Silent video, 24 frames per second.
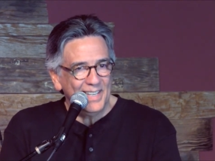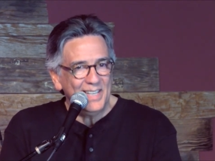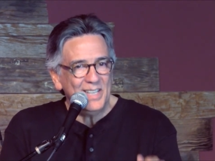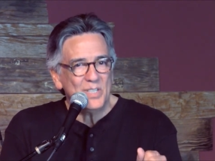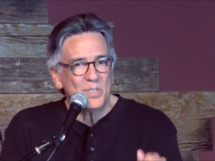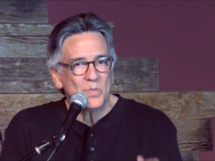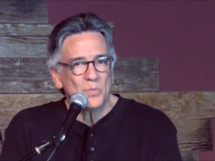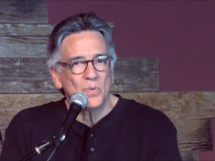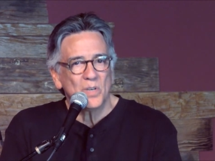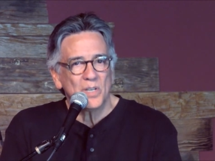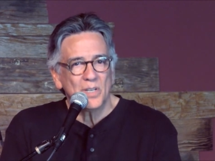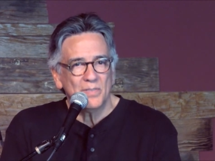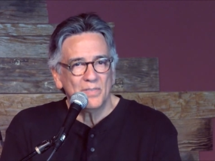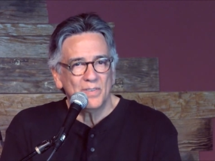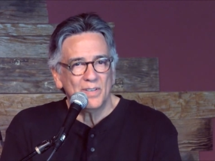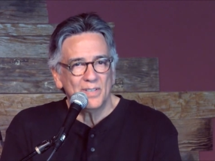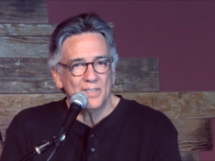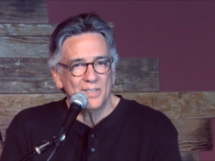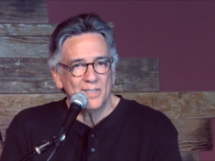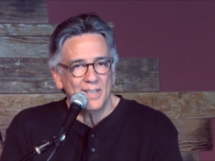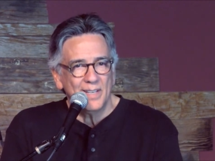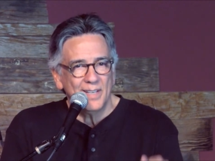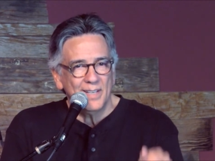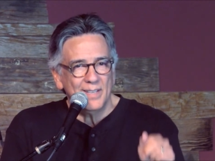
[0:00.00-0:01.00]
Each one of
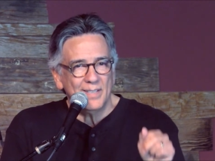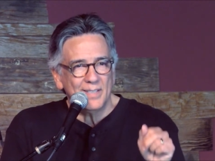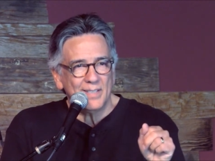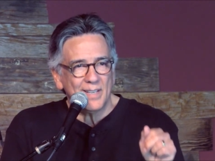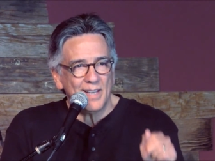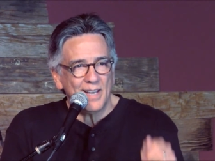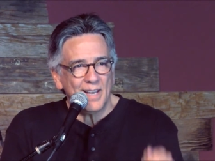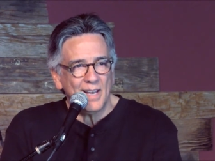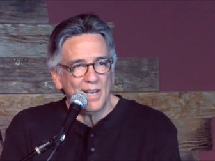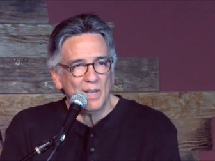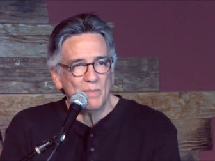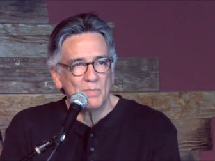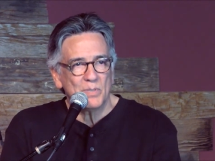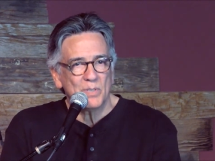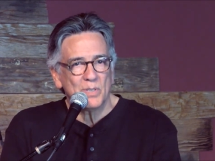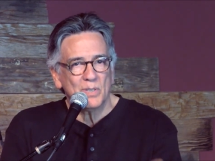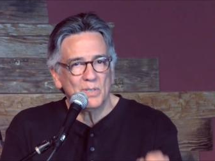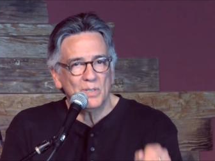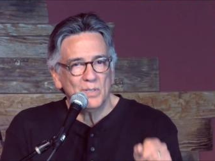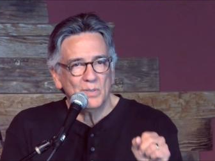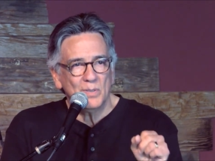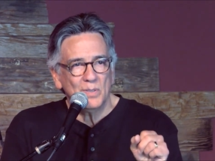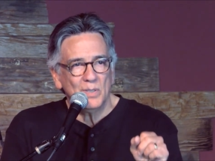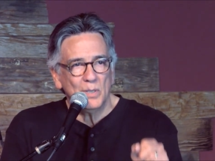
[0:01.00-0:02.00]
us is
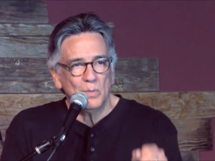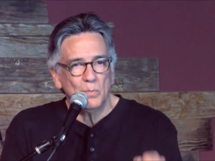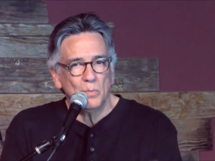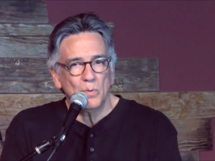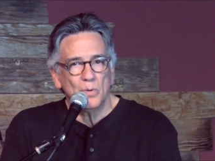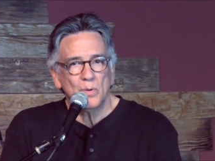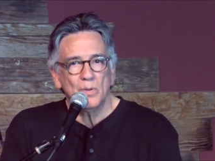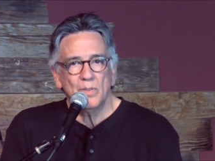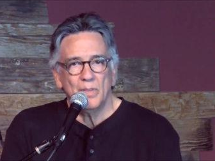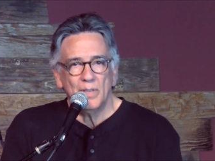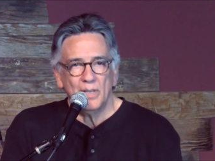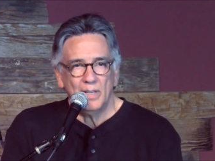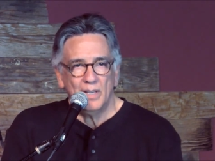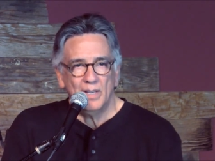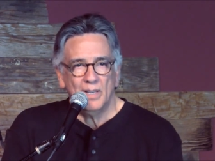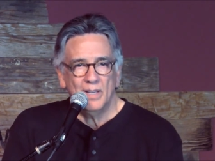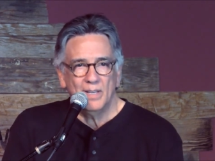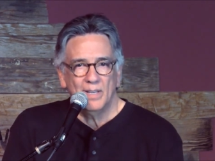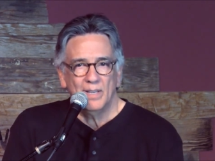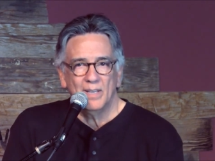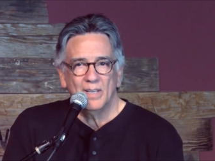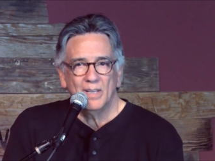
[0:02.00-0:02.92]
absolutely worthy.